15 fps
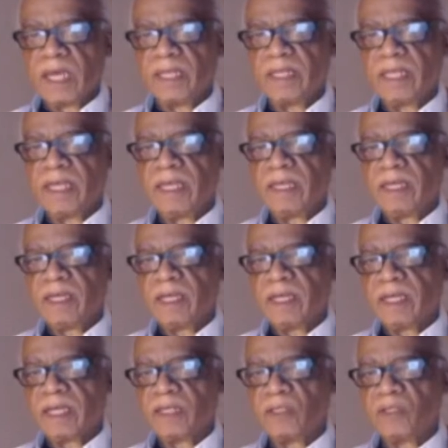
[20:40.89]
and they
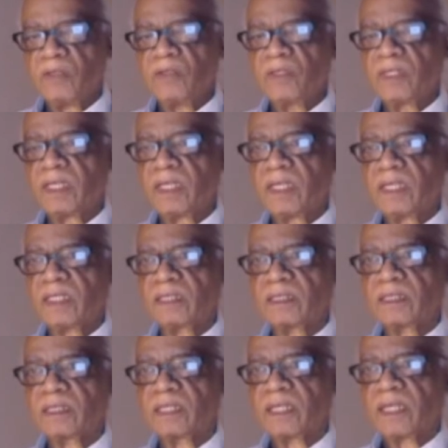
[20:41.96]
can do
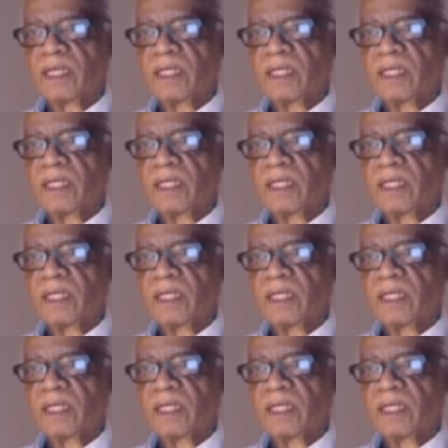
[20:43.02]
things